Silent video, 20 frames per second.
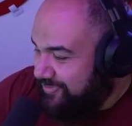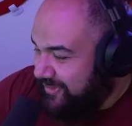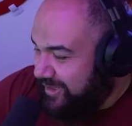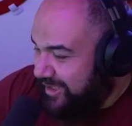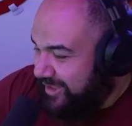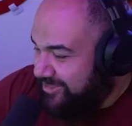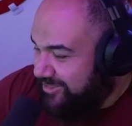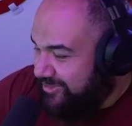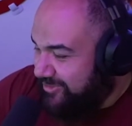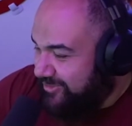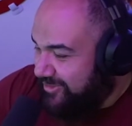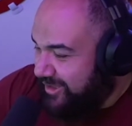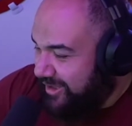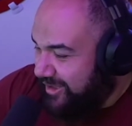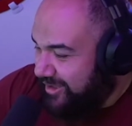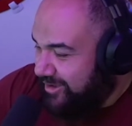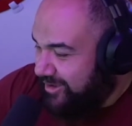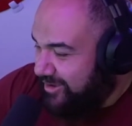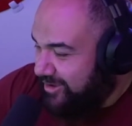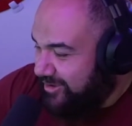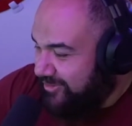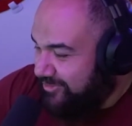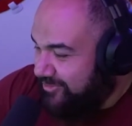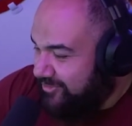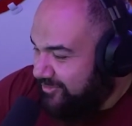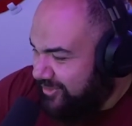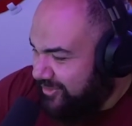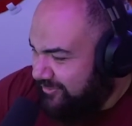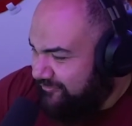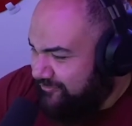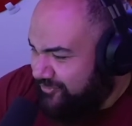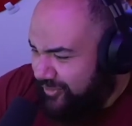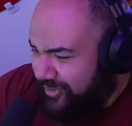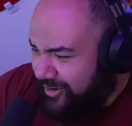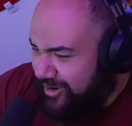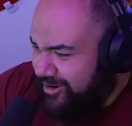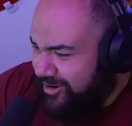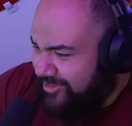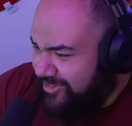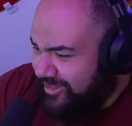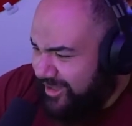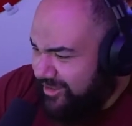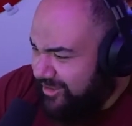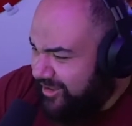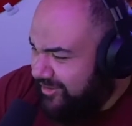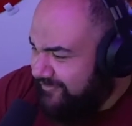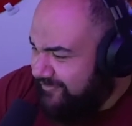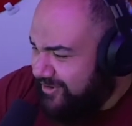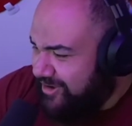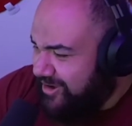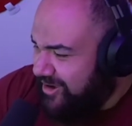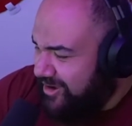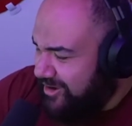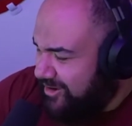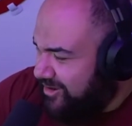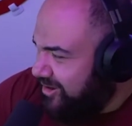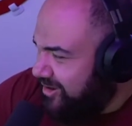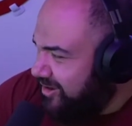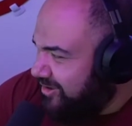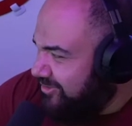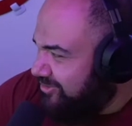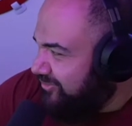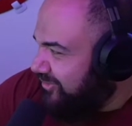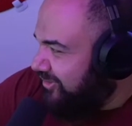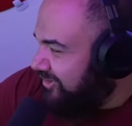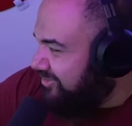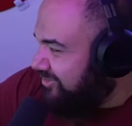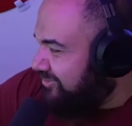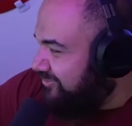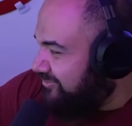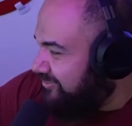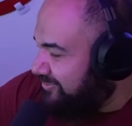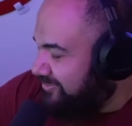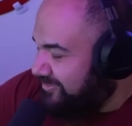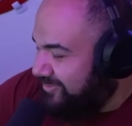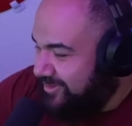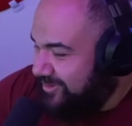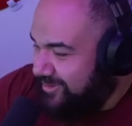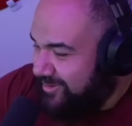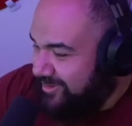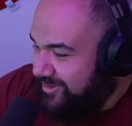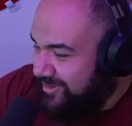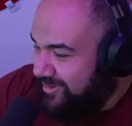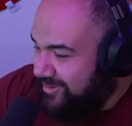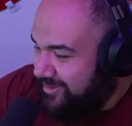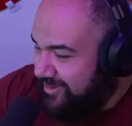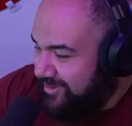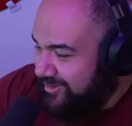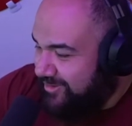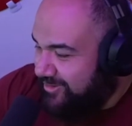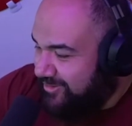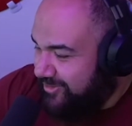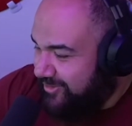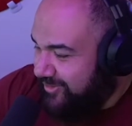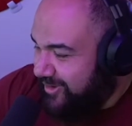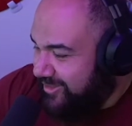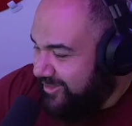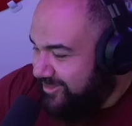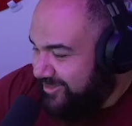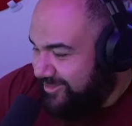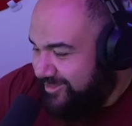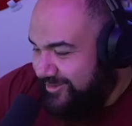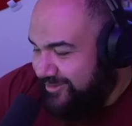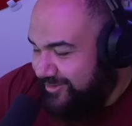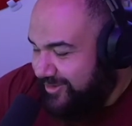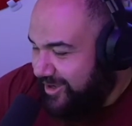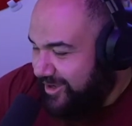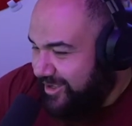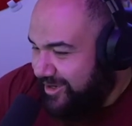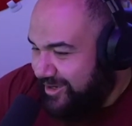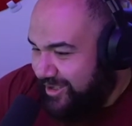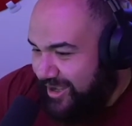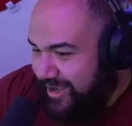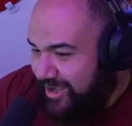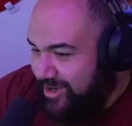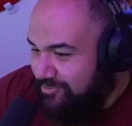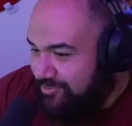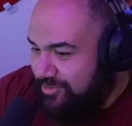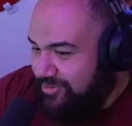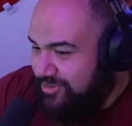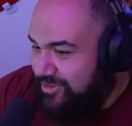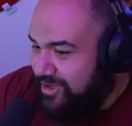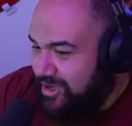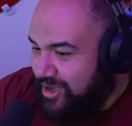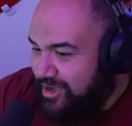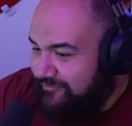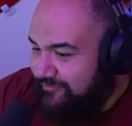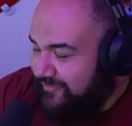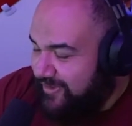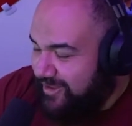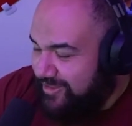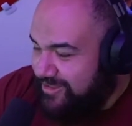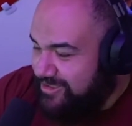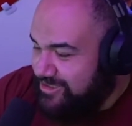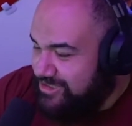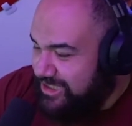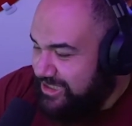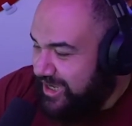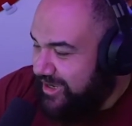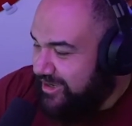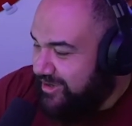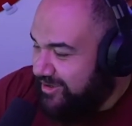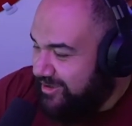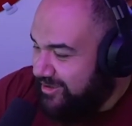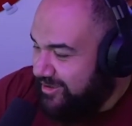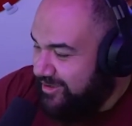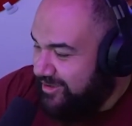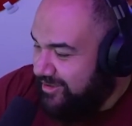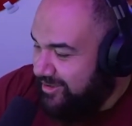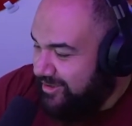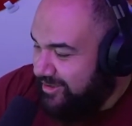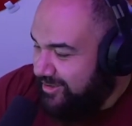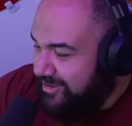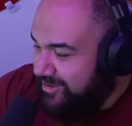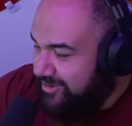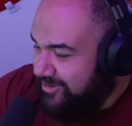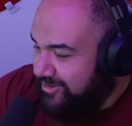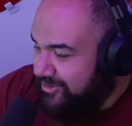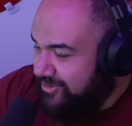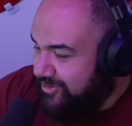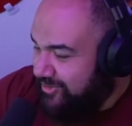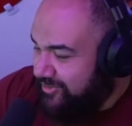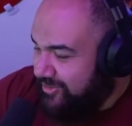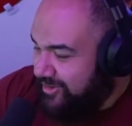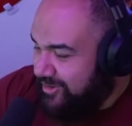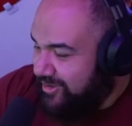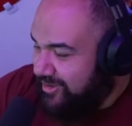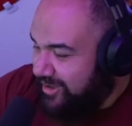I still like Kong though. Of course, I love Kong. Kong is awesome. You know, I just you know I gotta I gotta put the Kong fans in check. You know,